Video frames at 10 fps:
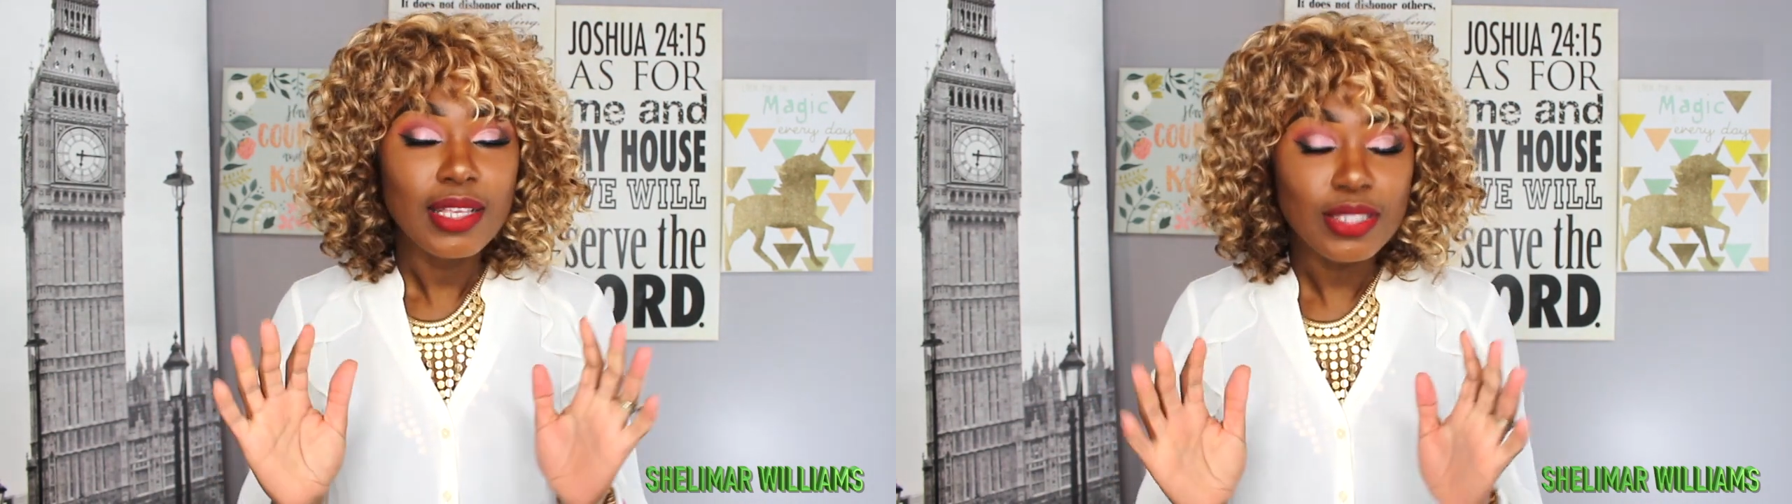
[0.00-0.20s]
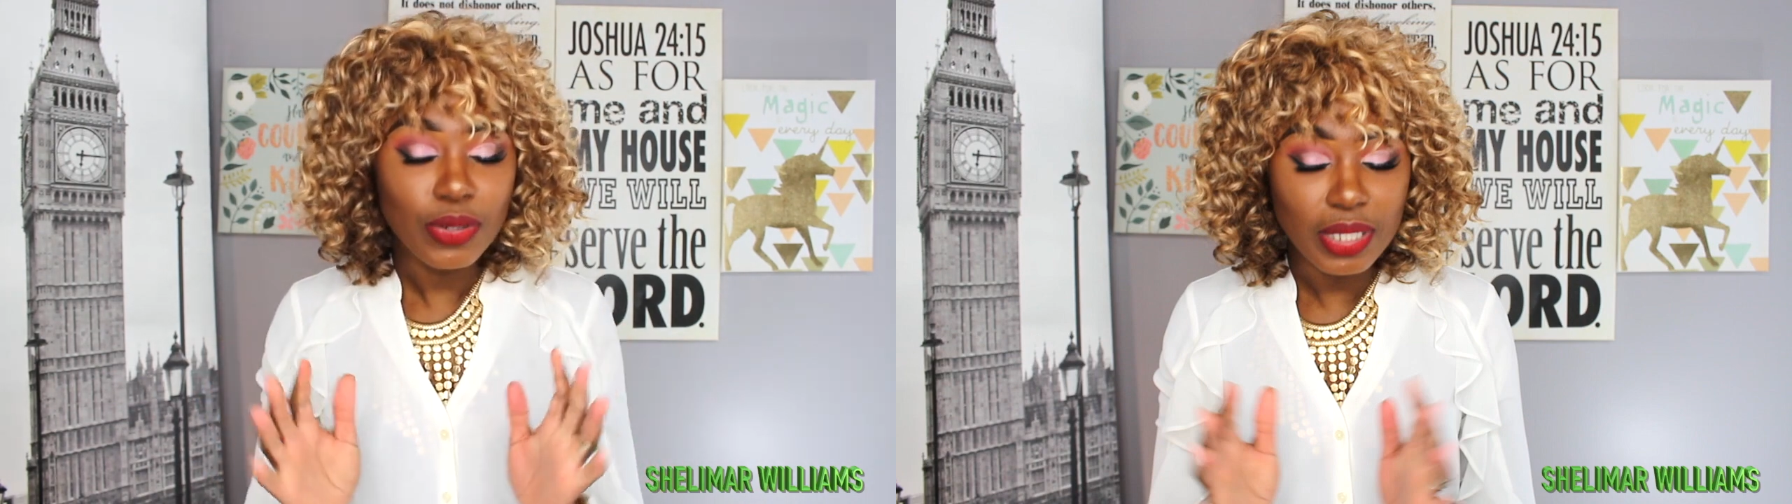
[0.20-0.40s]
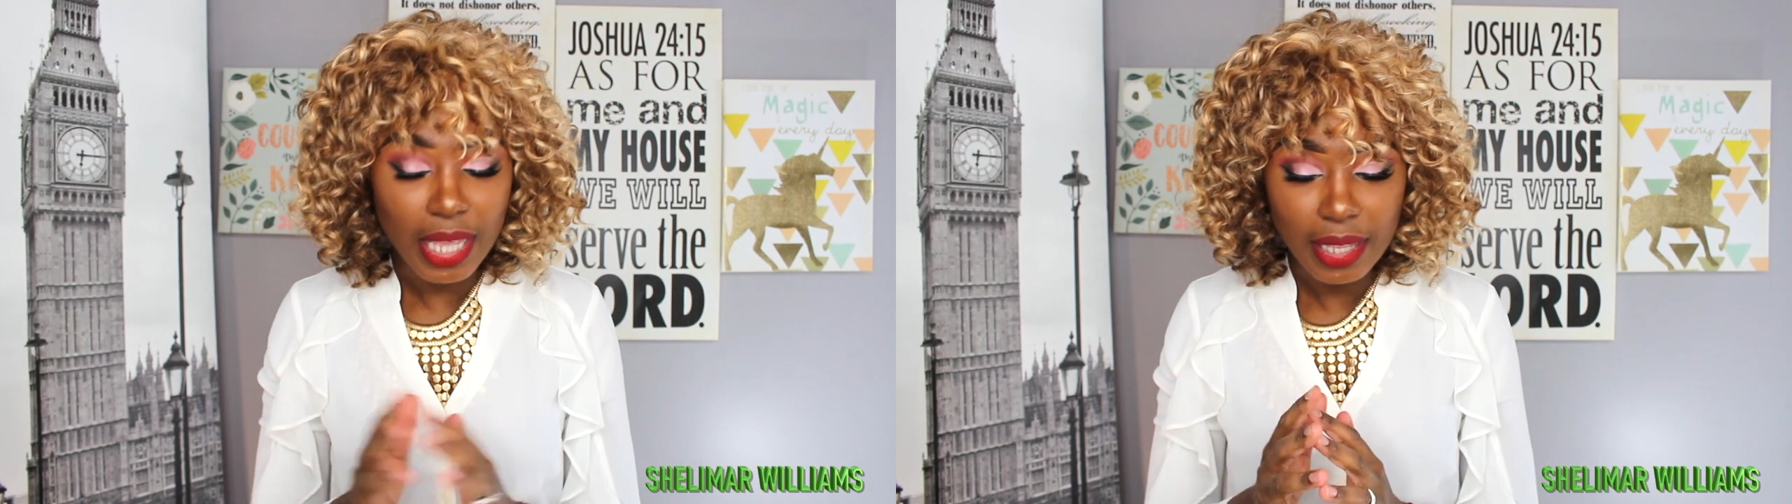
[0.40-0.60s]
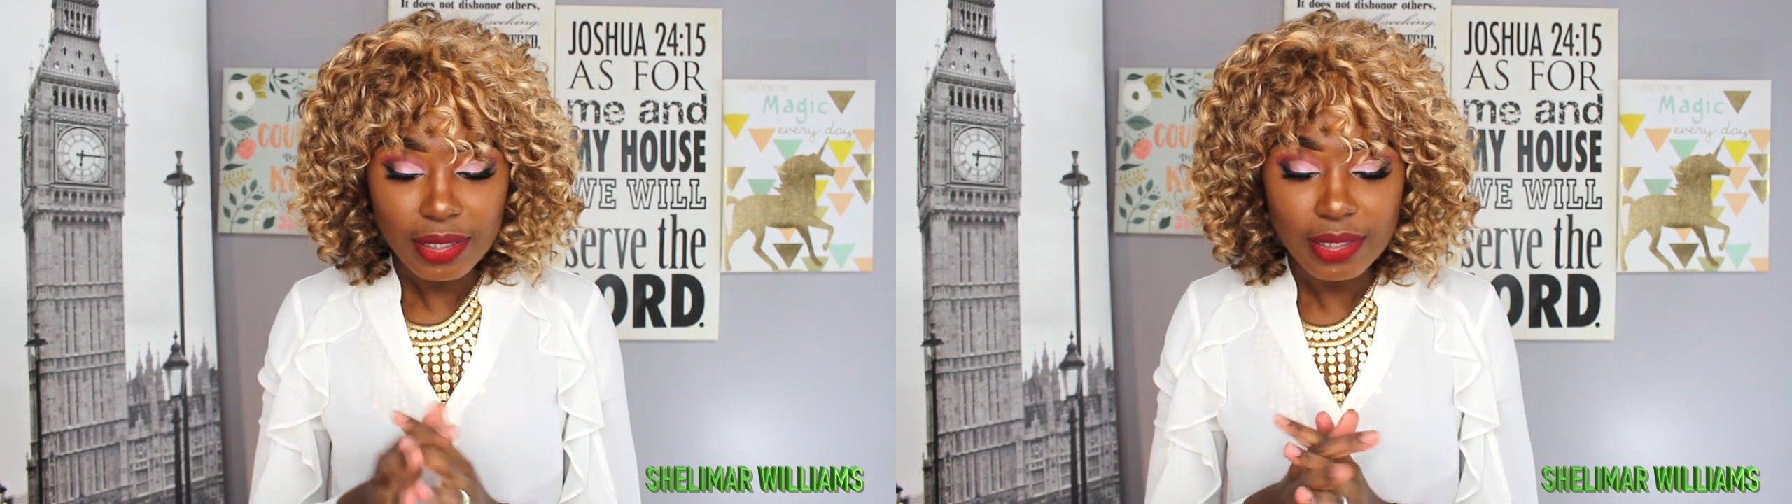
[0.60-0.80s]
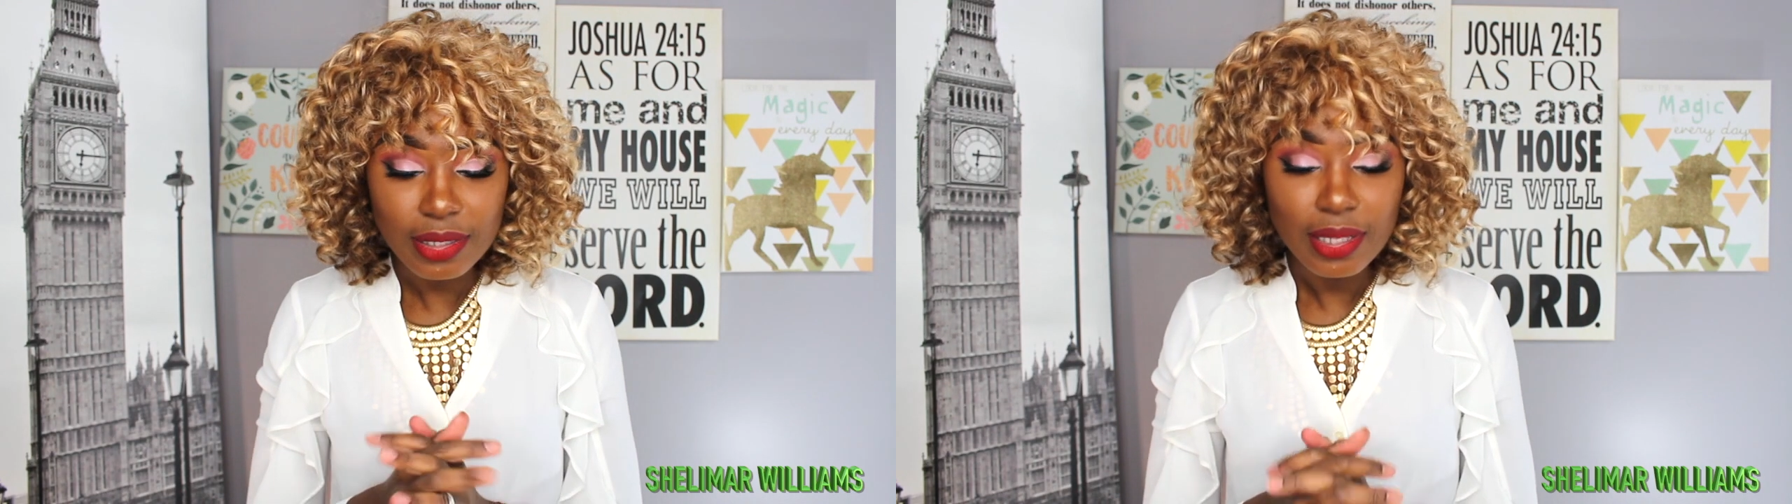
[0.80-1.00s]
so
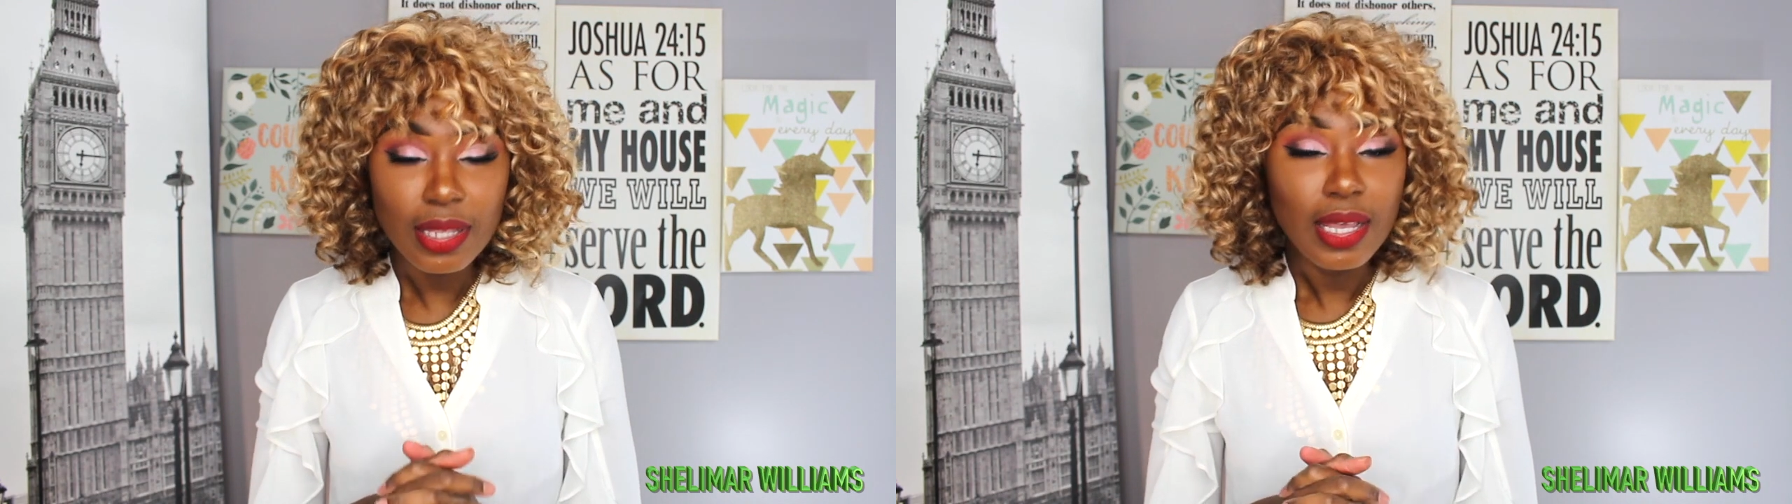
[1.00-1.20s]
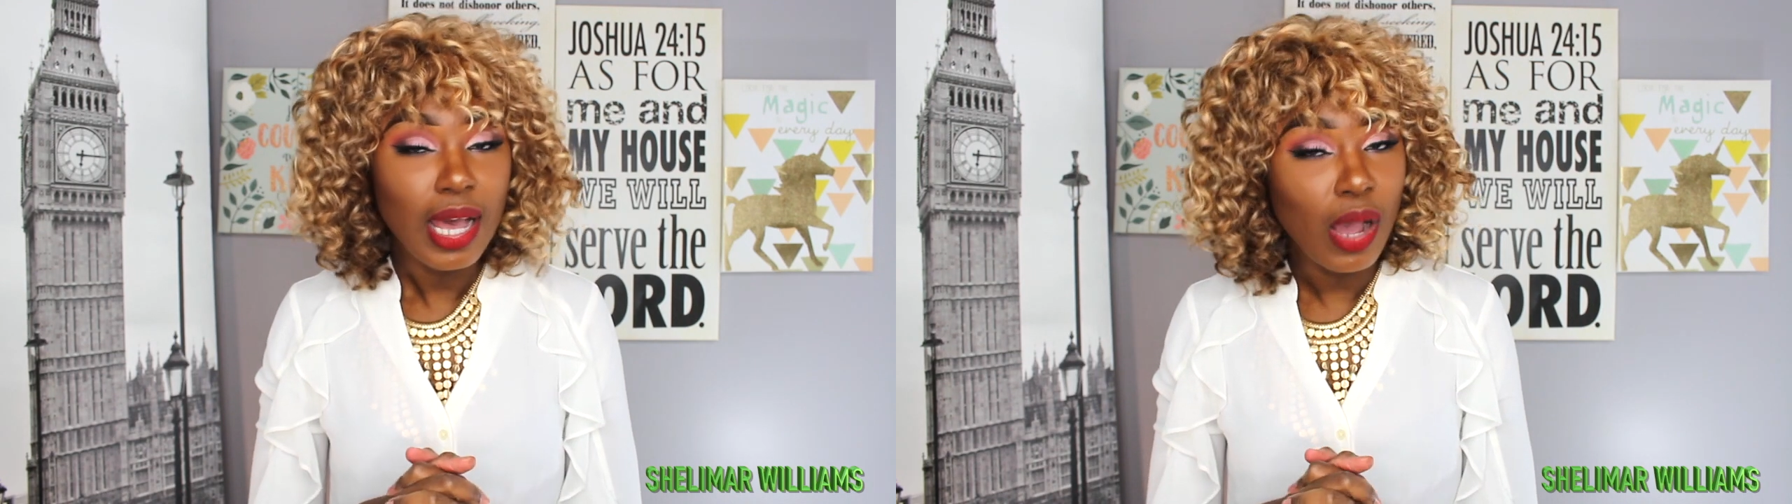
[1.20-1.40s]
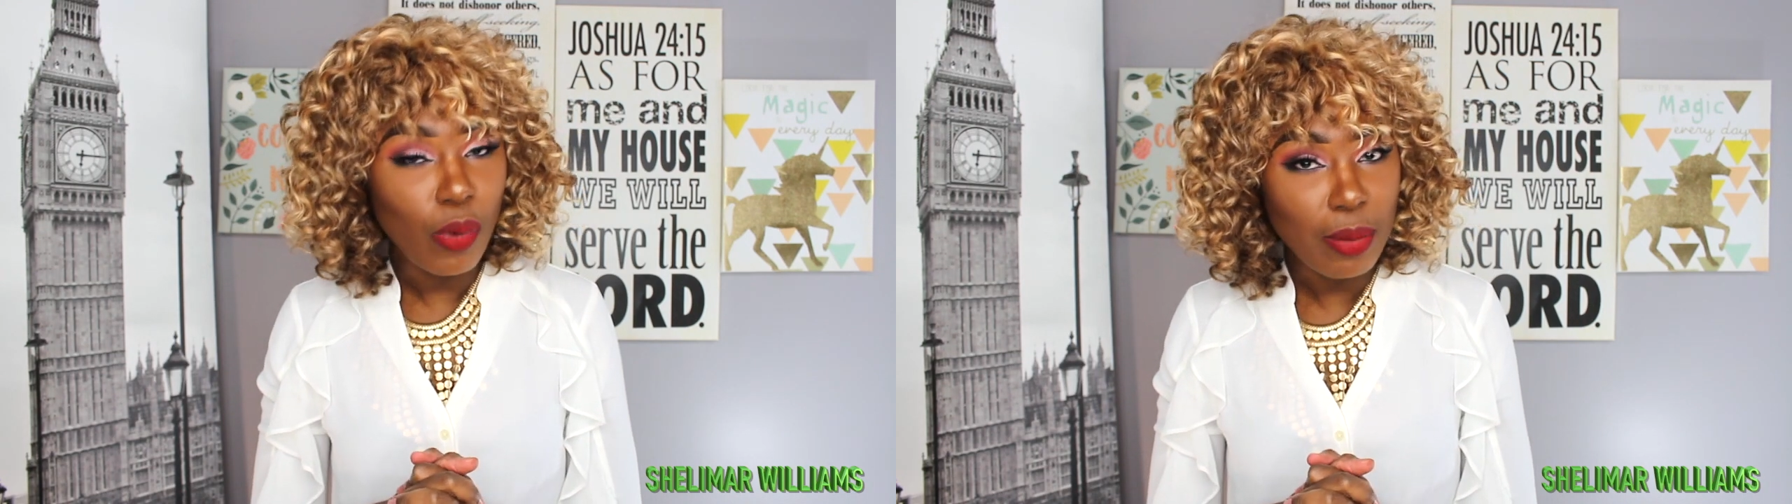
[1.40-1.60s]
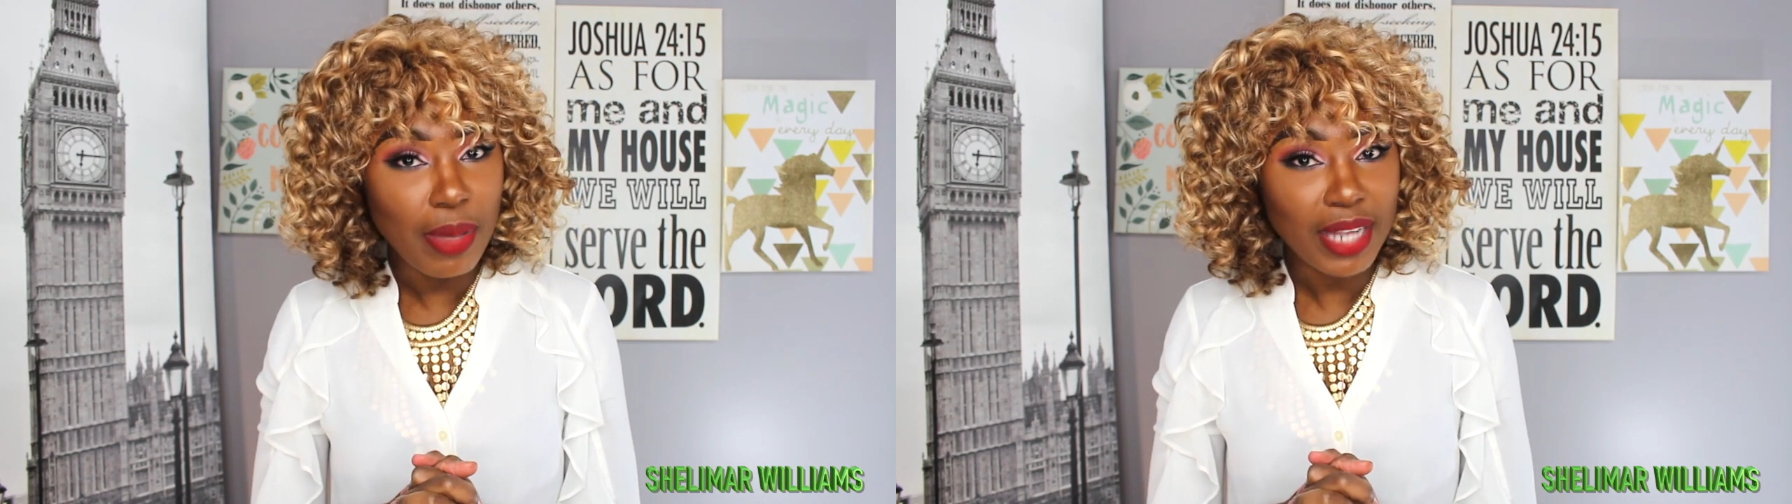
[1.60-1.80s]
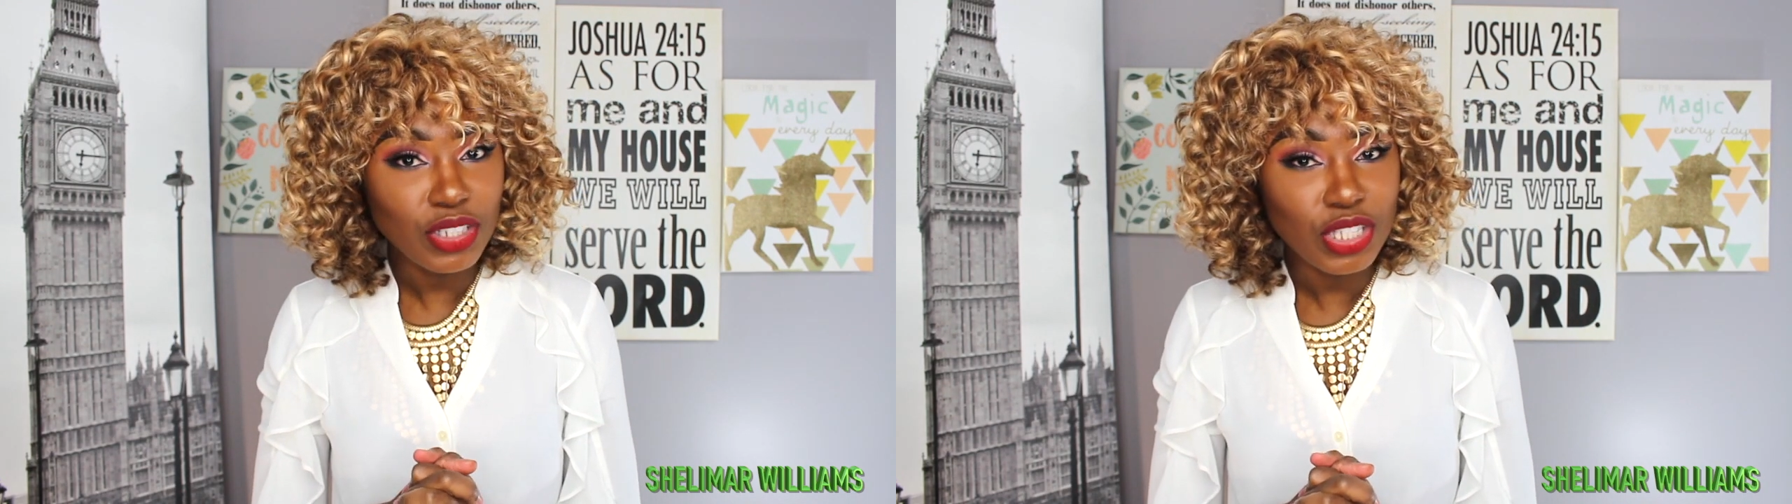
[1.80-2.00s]
yes I went back